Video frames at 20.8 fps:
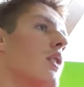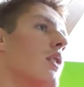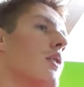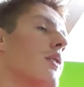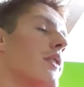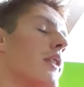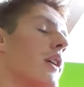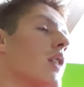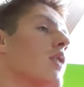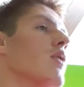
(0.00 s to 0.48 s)

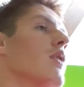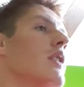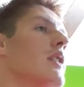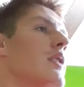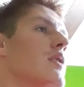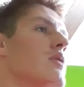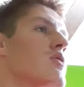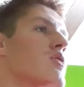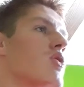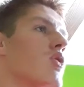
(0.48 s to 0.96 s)
their
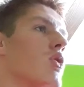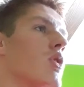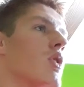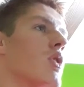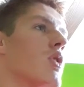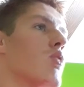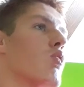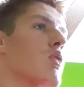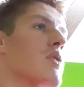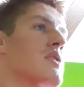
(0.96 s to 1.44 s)
leading
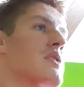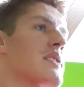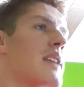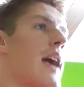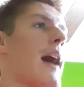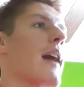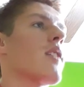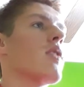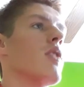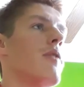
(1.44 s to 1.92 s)
scorer was
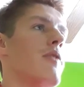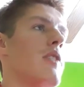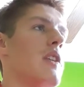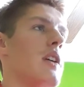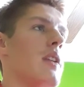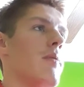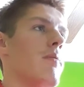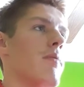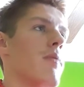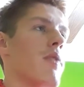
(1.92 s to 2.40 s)
Zach
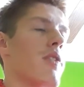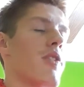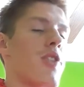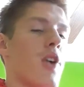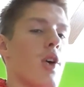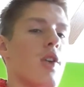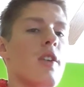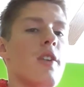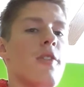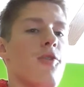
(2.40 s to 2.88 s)
LaVine.
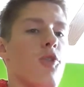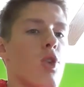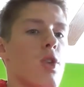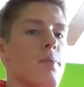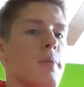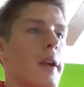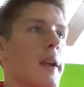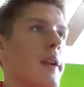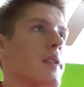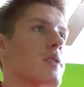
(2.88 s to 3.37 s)
34
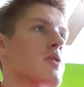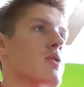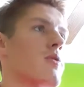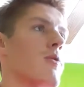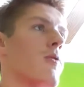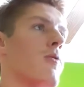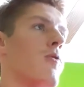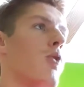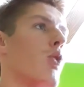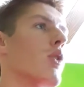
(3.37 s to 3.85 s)
minutes,
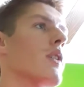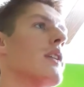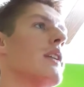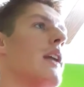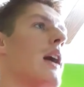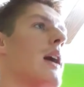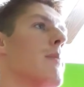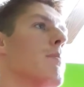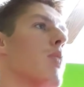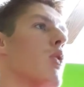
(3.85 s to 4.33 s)

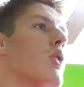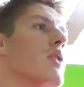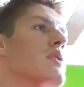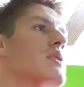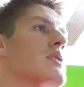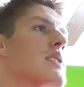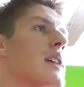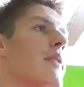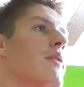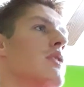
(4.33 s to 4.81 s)
49 points,
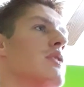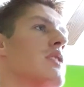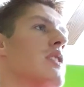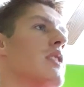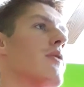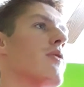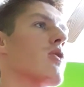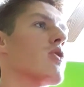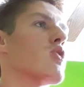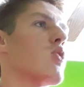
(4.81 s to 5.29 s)

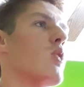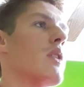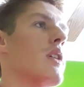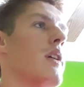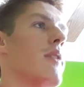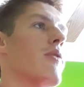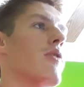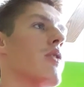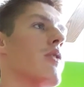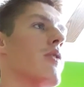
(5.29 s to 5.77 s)
17 for
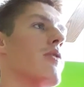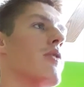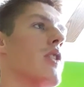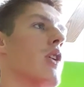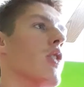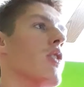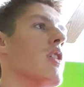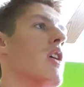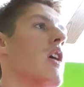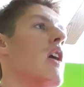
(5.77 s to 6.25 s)
28 from the
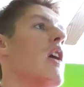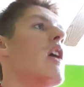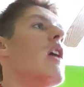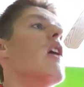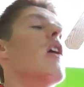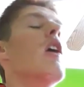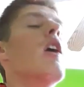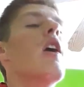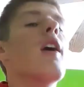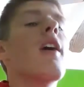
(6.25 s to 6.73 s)
field.
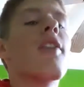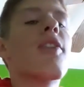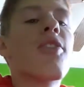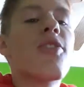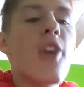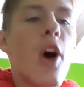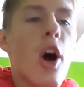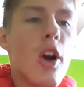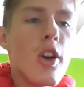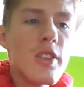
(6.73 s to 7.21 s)

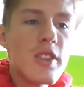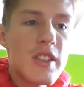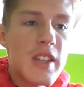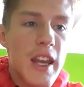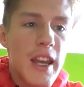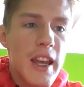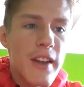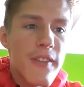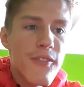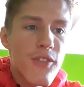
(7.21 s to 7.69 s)

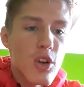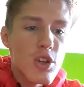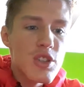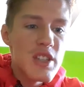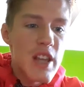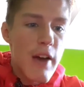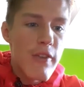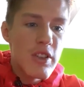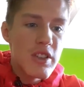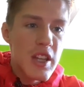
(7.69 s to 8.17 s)
13 for
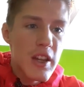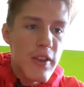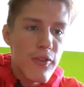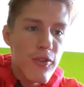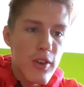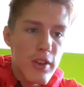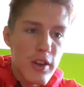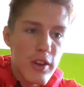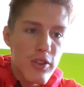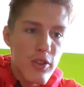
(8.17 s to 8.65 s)
17
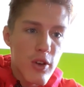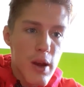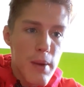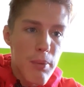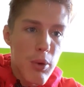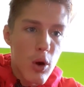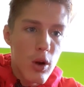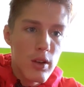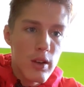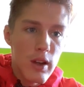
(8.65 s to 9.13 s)
from the
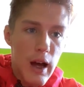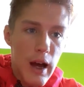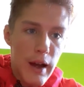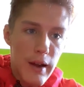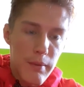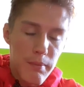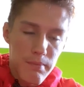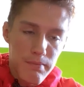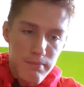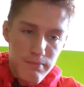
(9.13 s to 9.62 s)
three-point line.